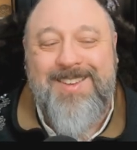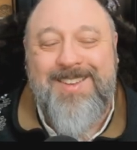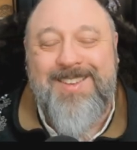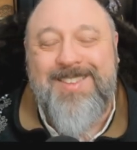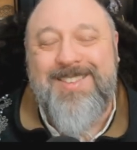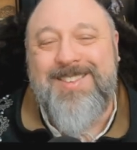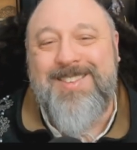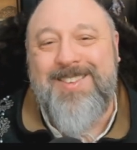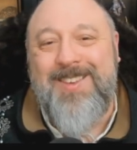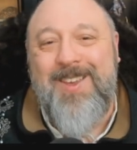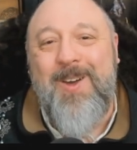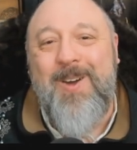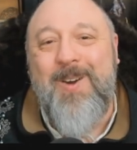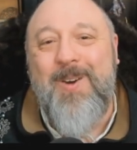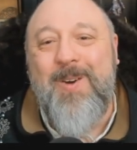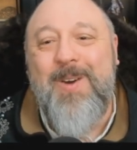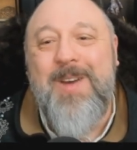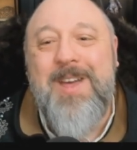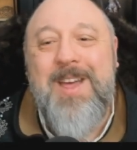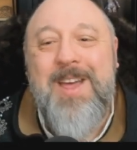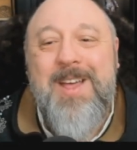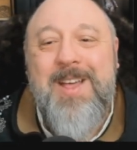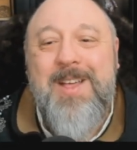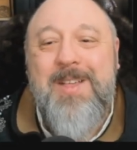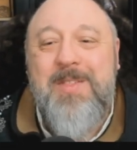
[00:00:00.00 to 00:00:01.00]
So
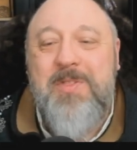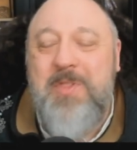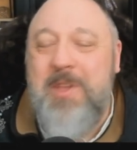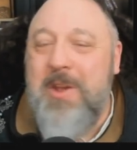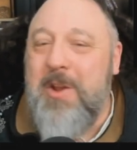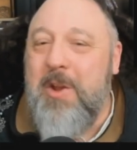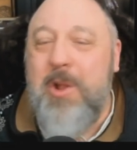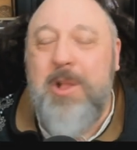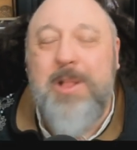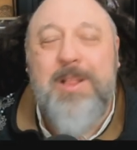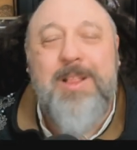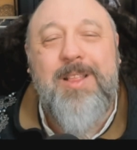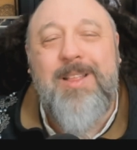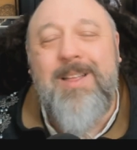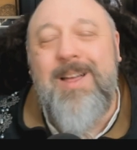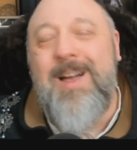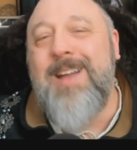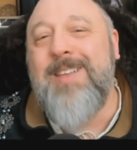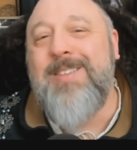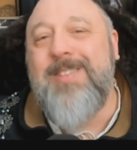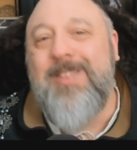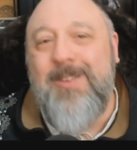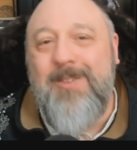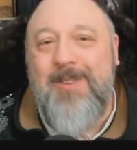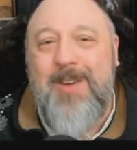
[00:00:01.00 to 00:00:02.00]
there are
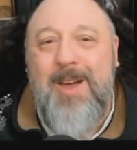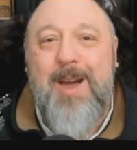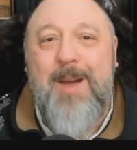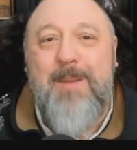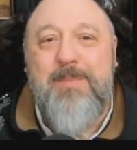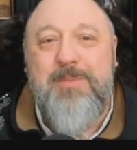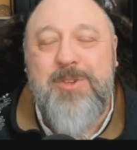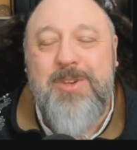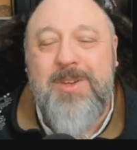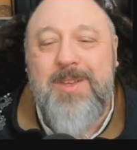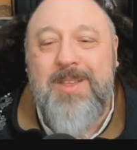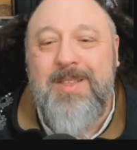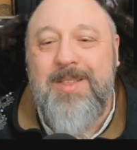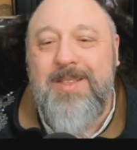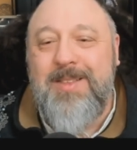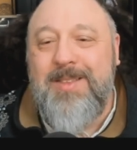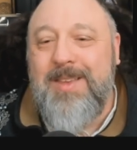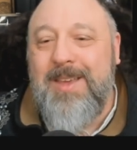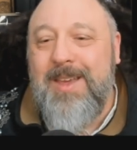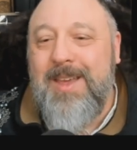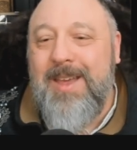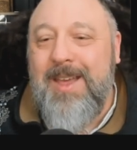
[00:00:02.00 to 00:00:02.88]
lots of options.